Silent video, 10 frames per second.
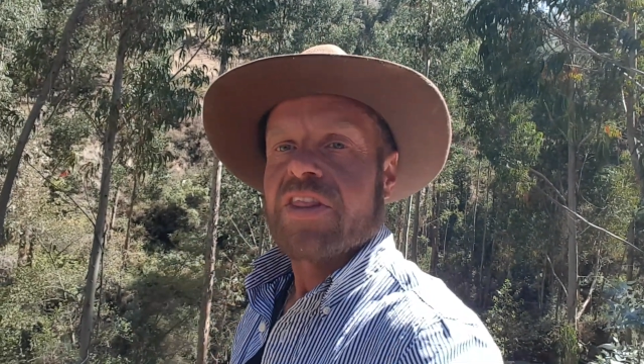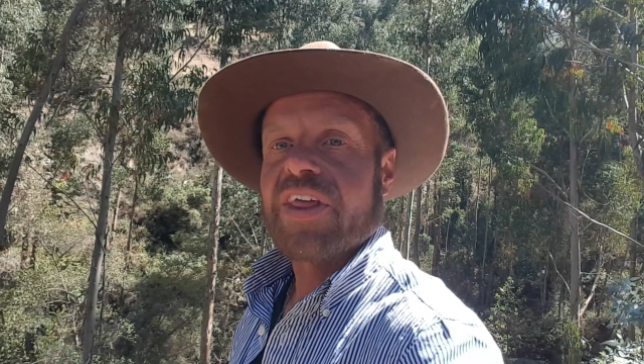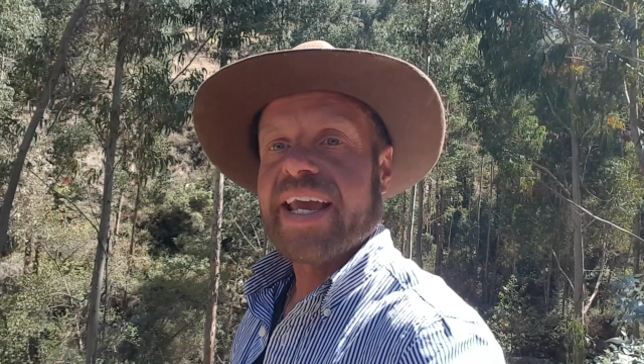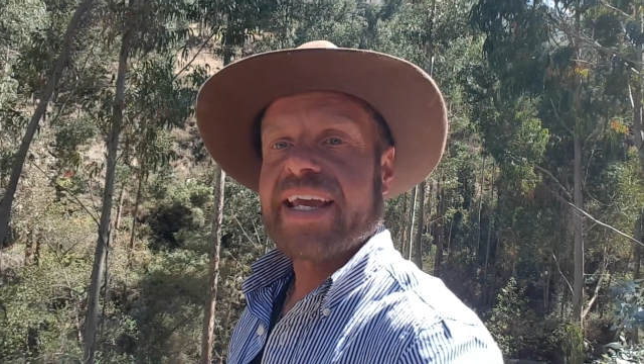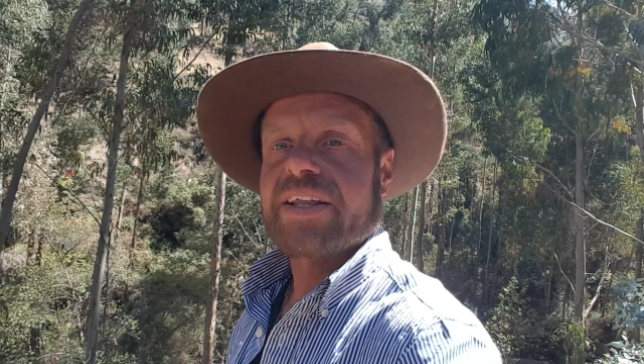
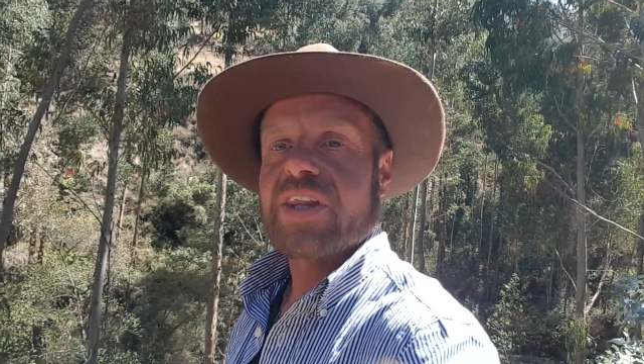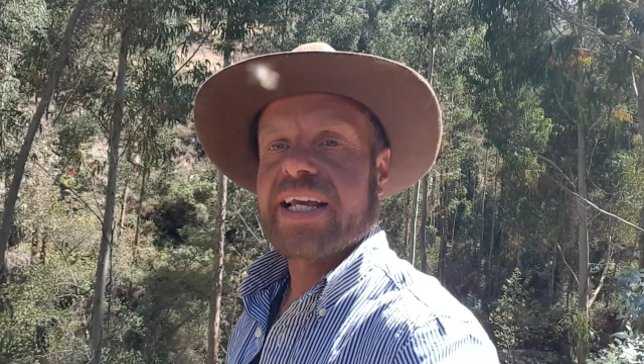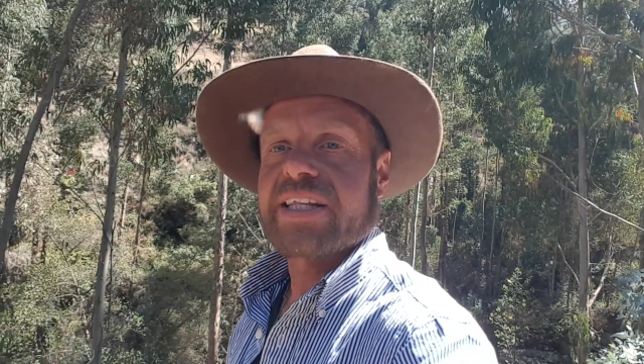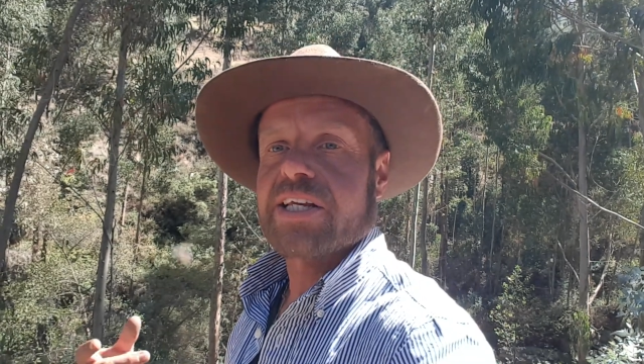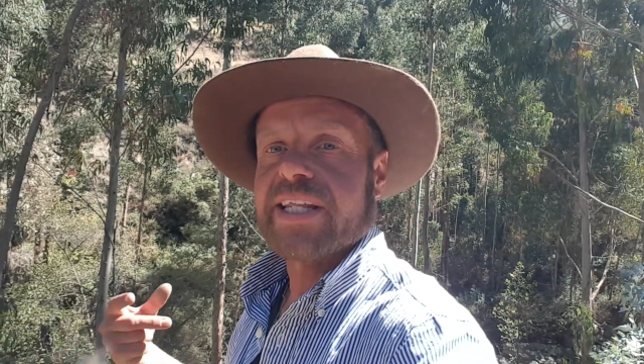the
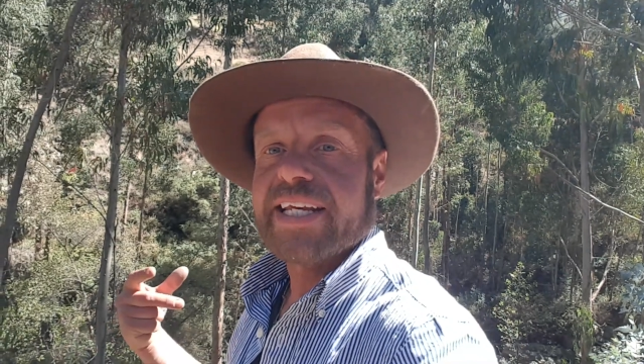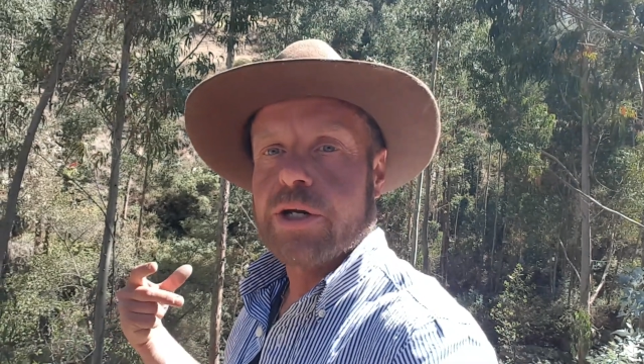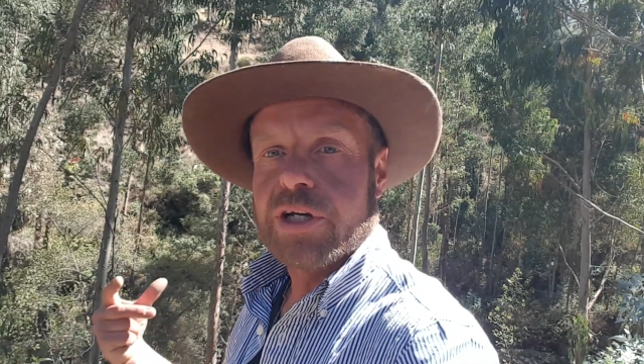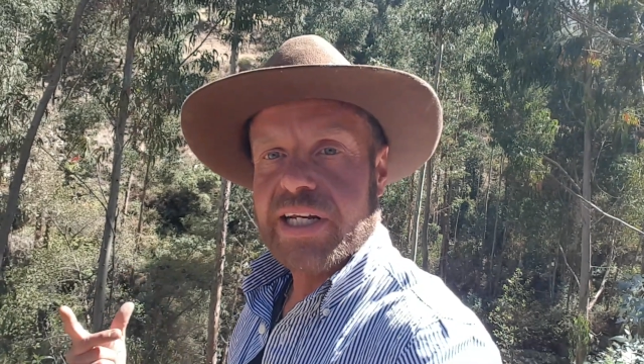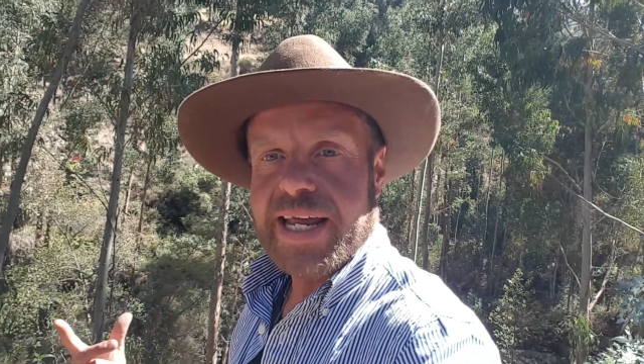
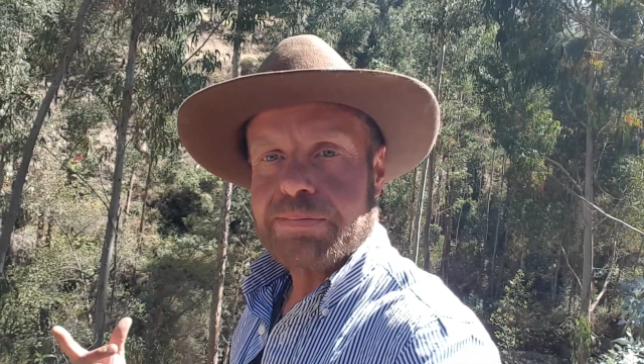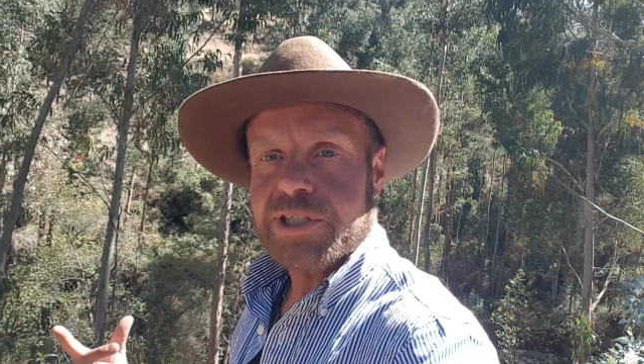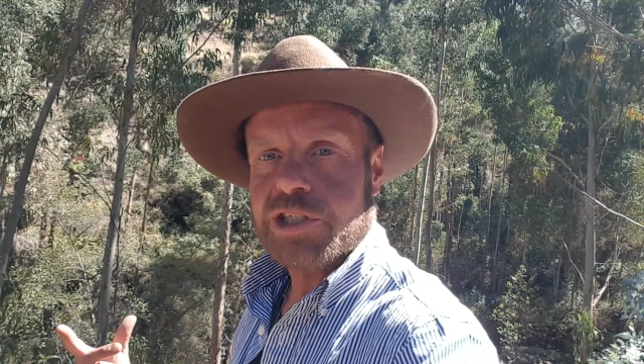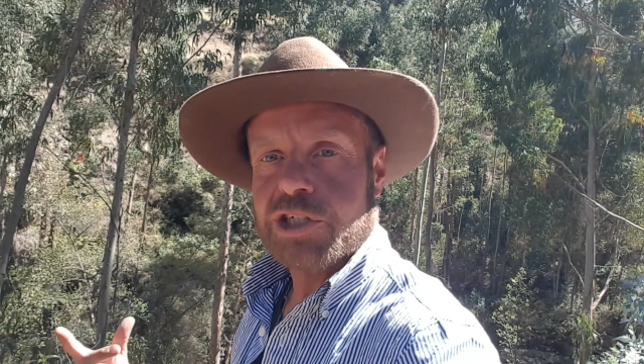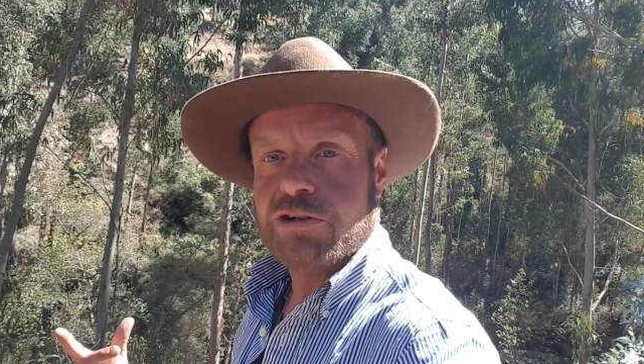
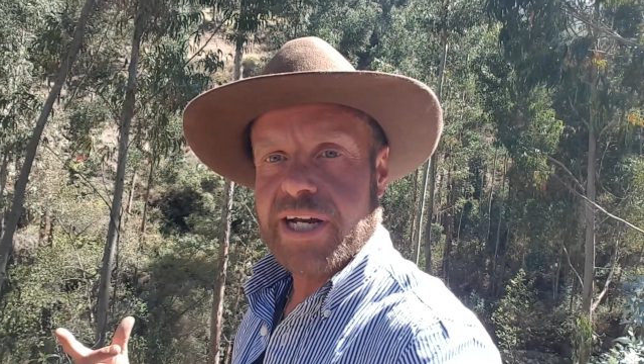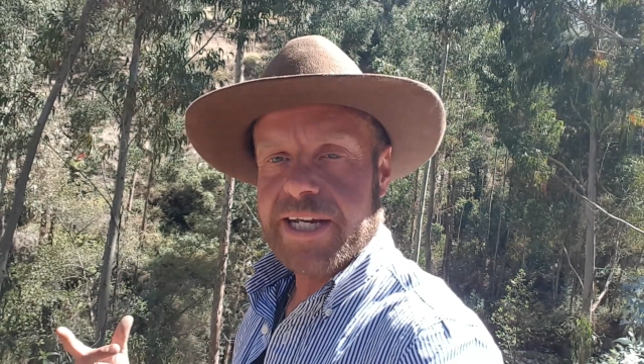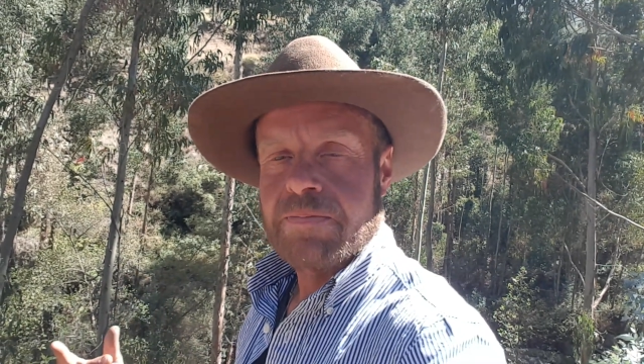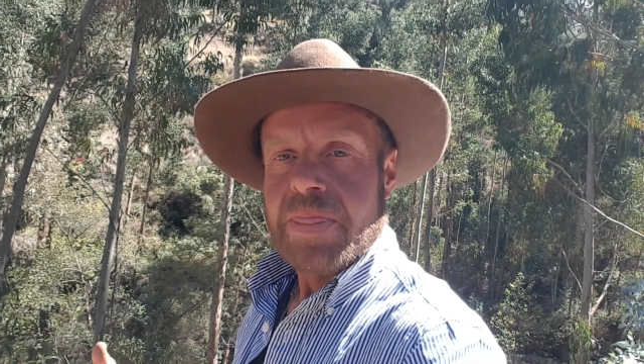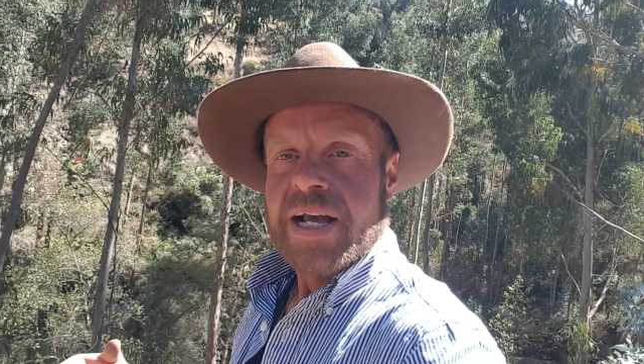eucalyptus tree